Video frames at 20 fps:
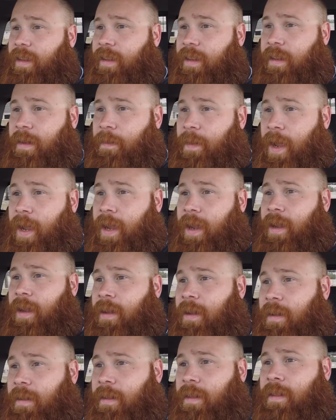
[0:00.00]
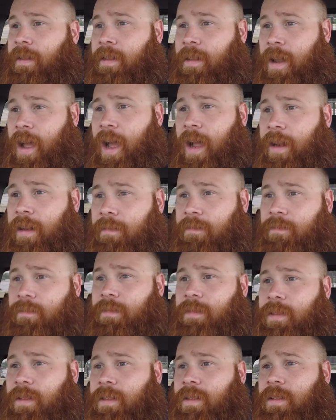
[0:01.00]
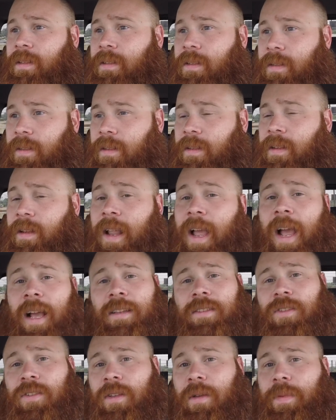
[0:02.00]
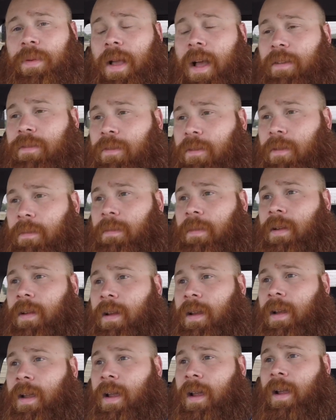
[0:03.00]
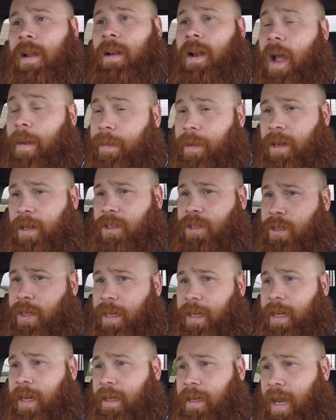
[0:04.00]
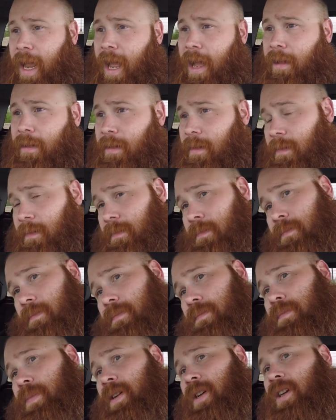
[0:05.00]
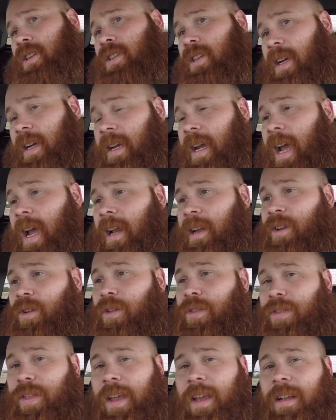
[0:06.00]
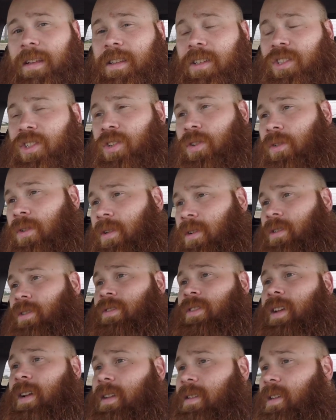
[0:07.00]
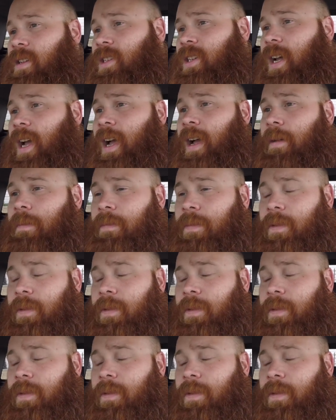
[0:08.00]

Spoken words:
you may not last on the platform. Not because you'll get kicked out, because again, you'll think it's a chore, you'll think it's a job.